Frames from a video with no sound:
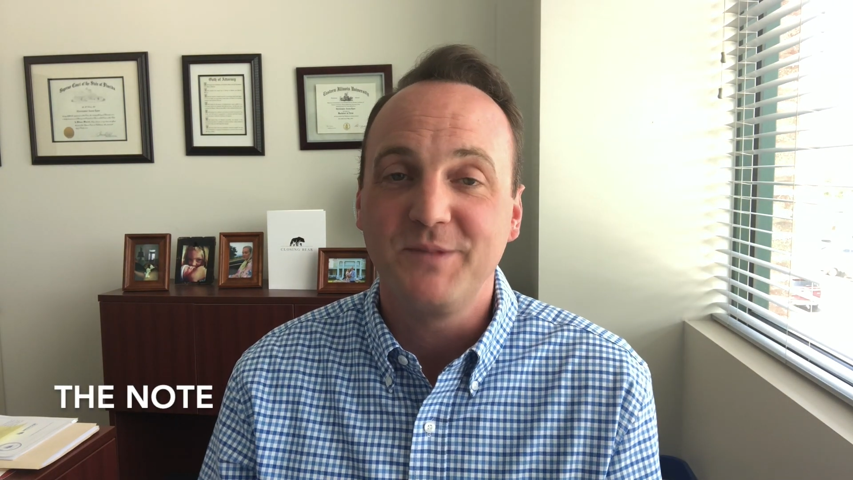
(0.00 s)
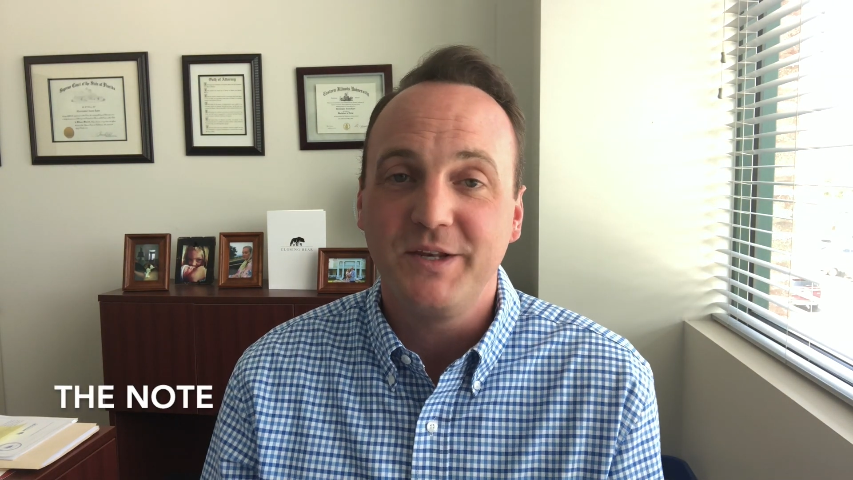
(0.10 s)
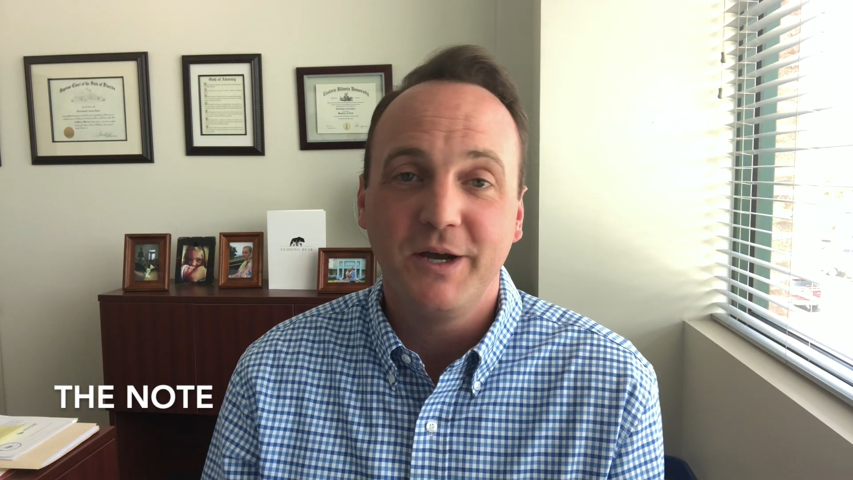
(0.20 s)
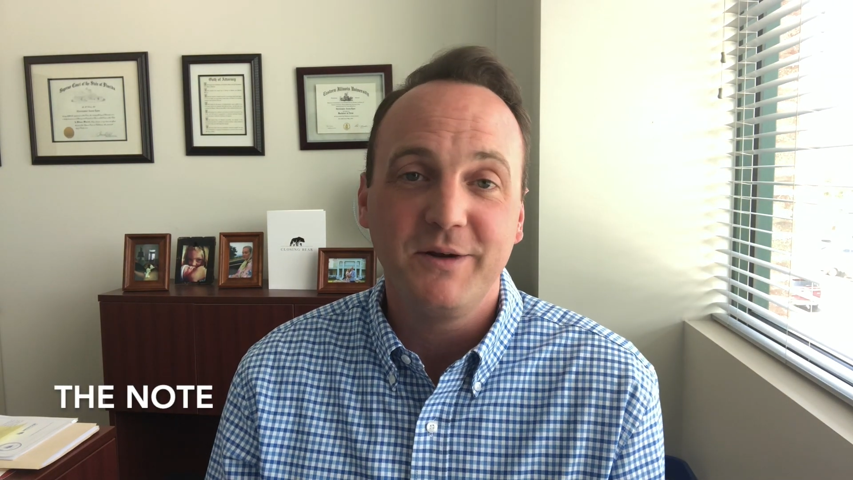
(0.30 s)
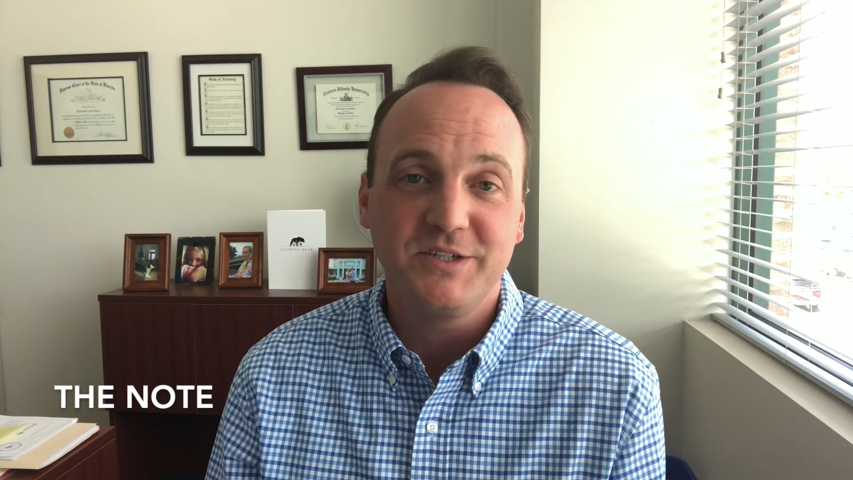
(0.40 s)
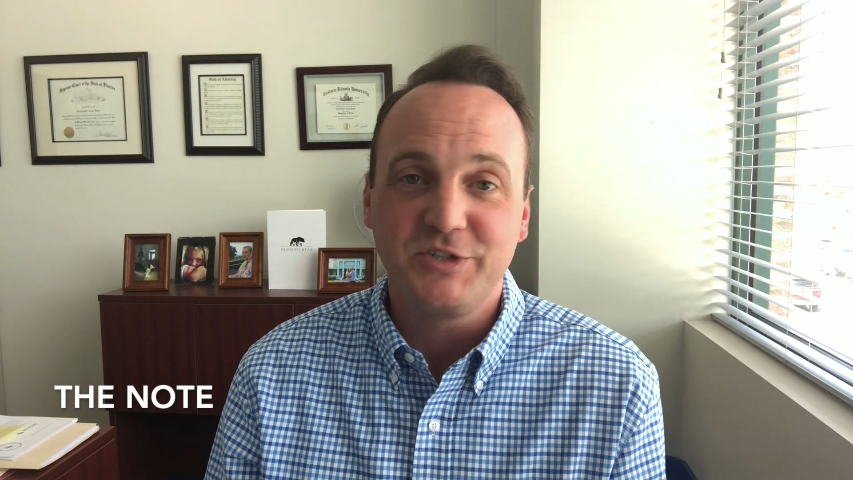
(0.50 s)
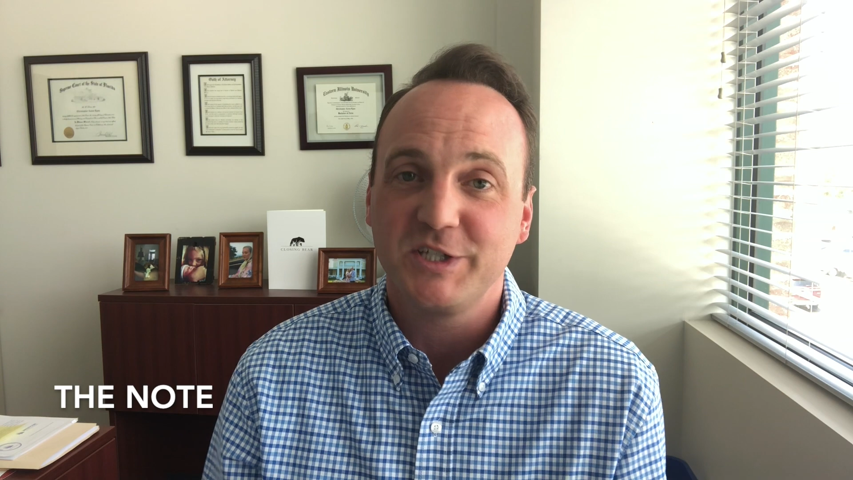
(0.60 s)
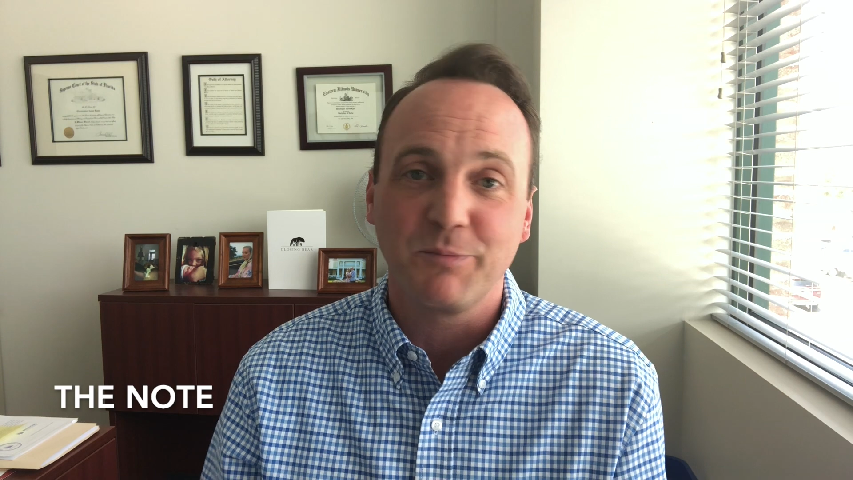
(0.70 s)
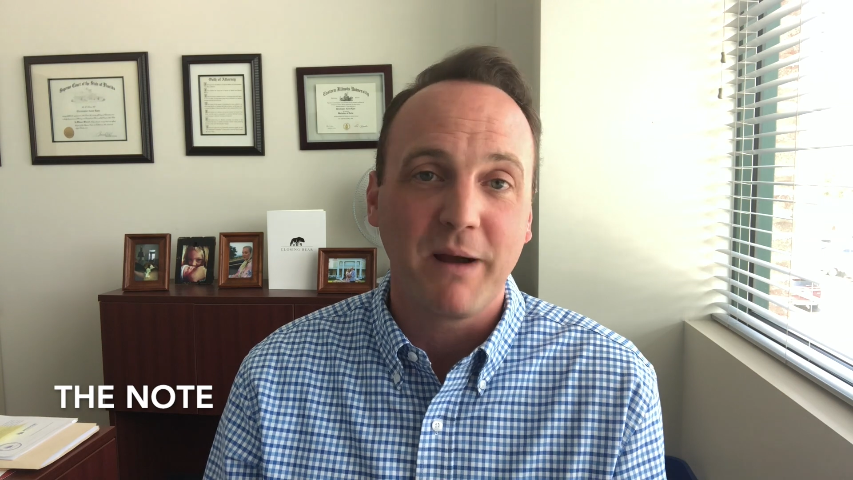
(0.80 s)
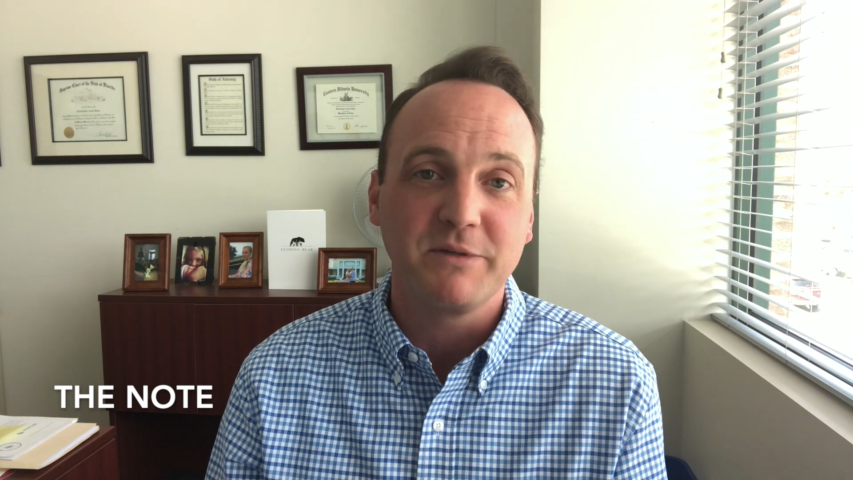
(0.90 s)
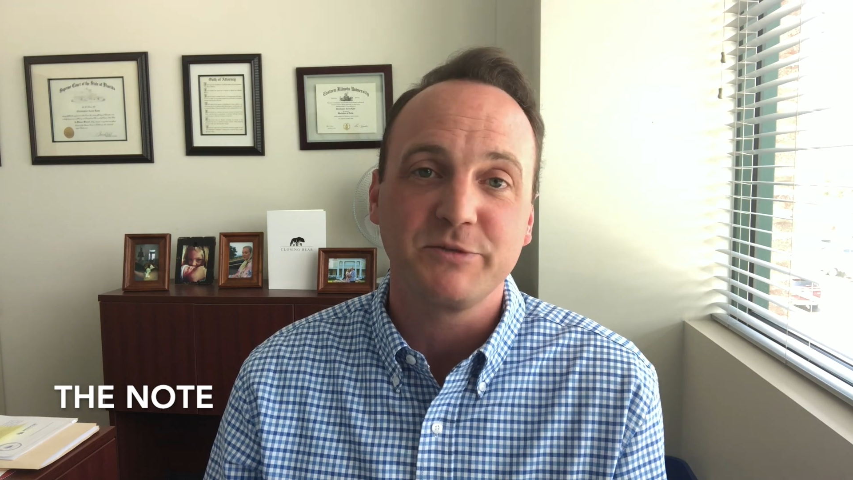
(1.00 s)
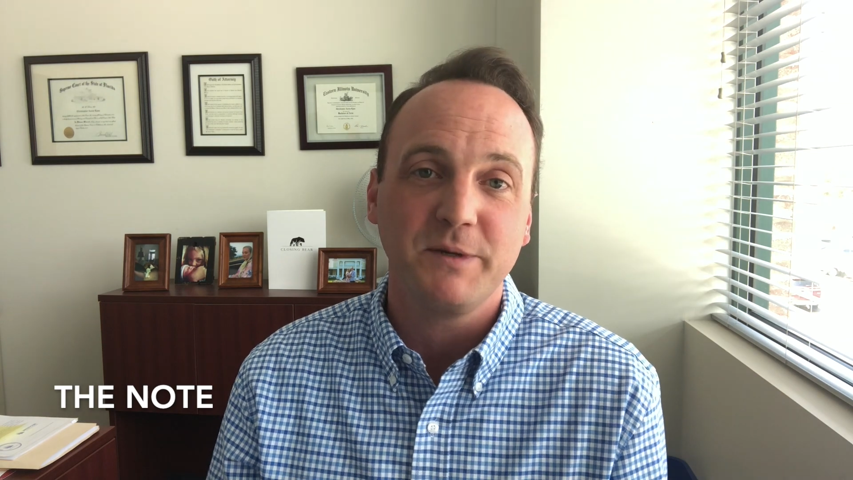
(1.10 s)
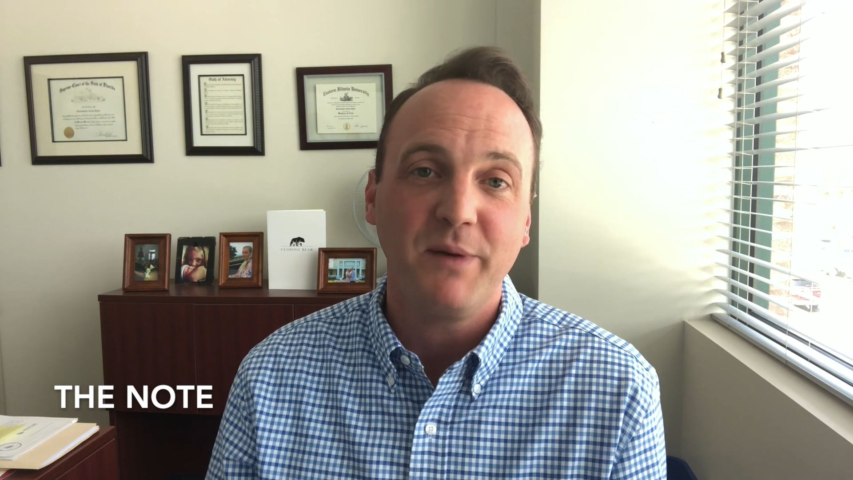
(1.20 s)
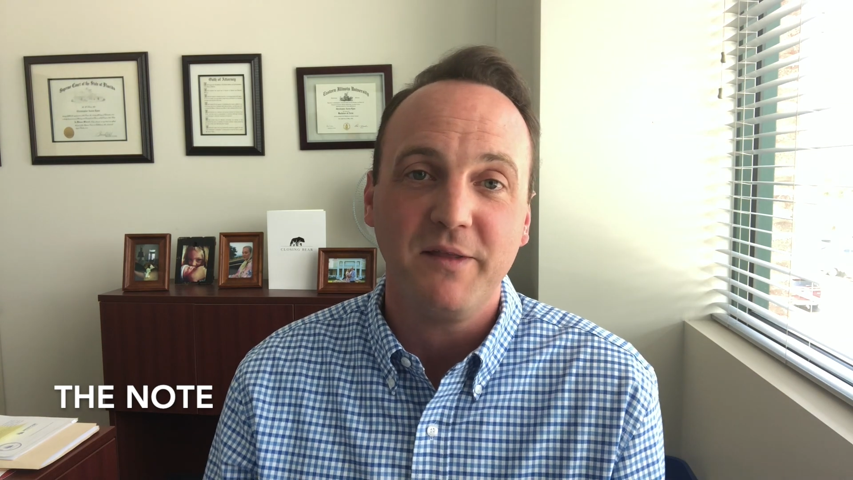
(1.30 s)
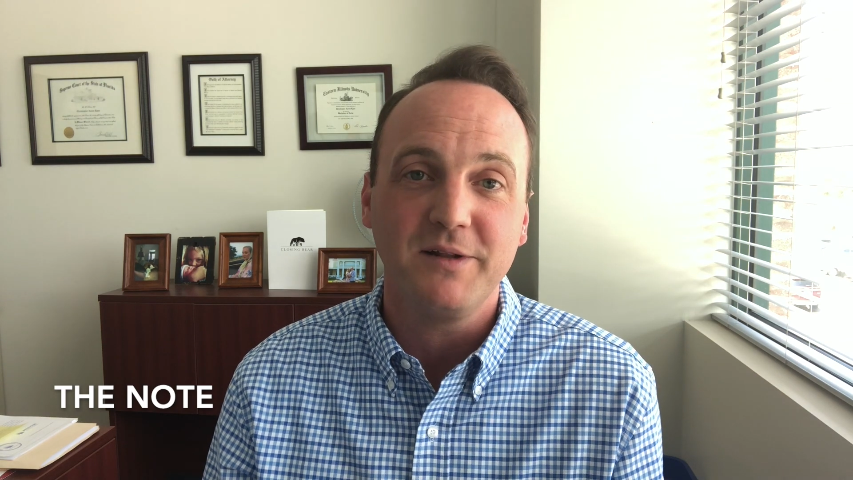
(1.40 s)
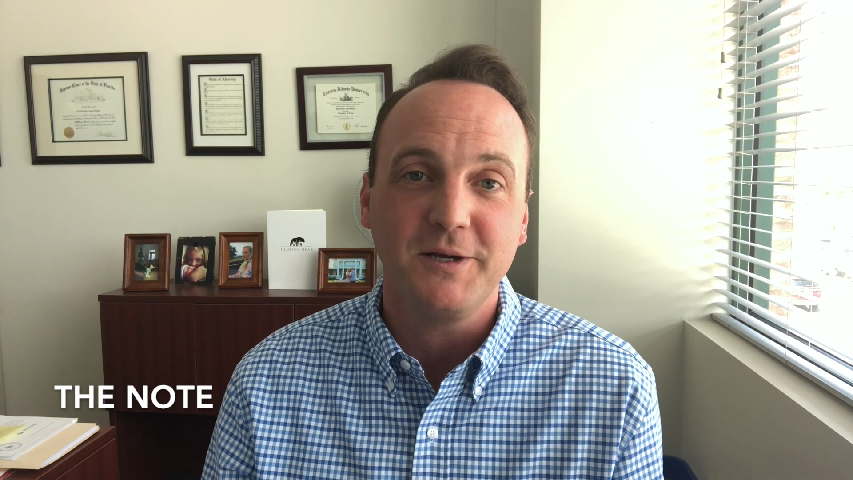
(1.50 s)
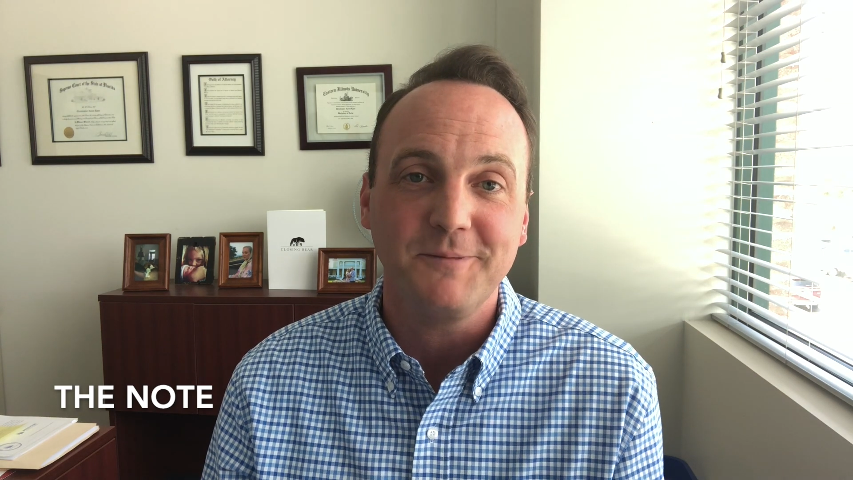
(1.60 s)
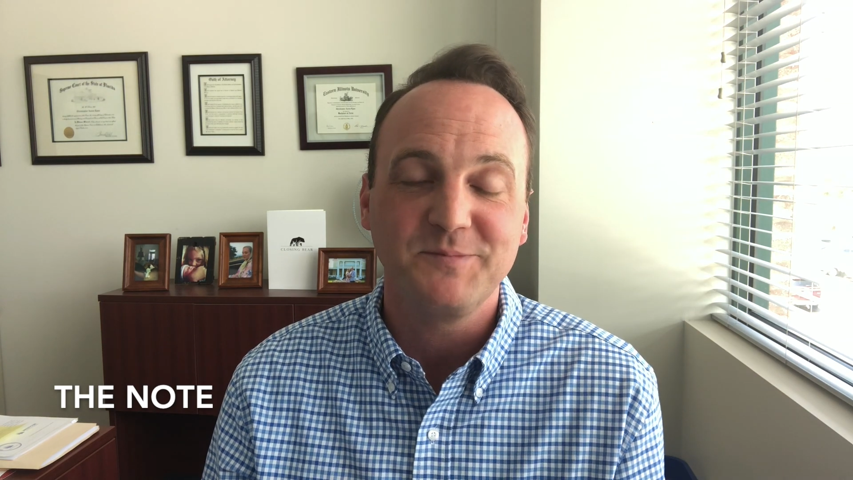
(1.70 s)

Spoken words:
The note is just the promise to repay the loan.